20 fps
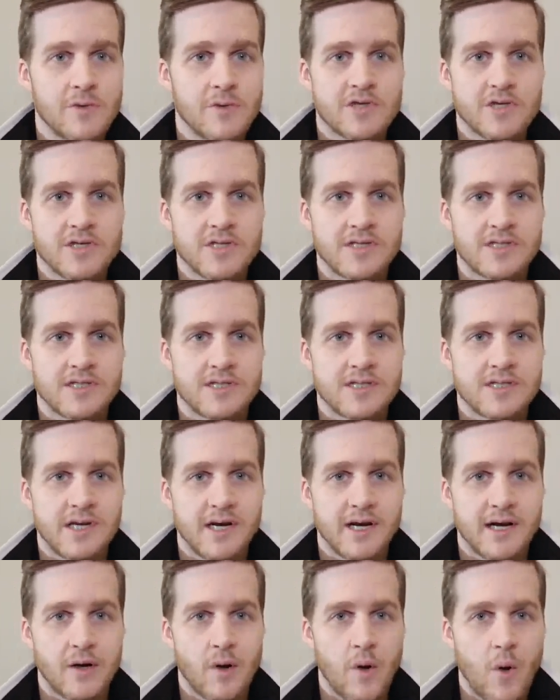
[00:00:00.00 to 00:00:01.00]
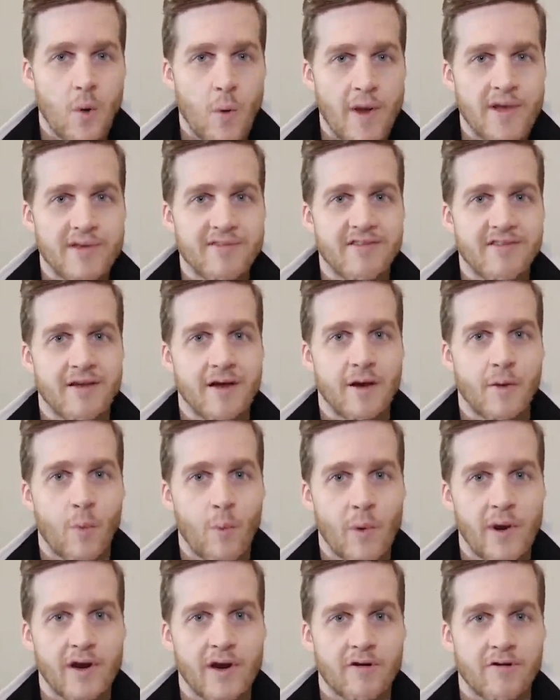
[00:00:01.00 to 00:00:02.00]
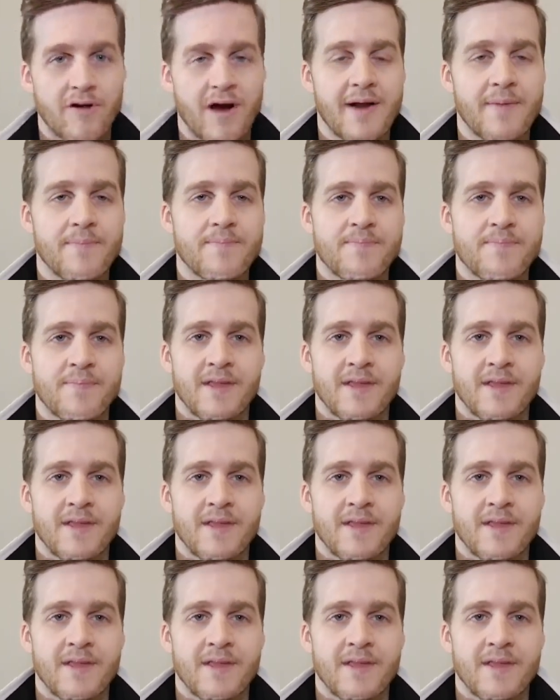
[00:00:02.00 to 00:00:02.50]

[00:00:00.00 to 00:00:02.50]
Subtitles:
which is always a winner, right?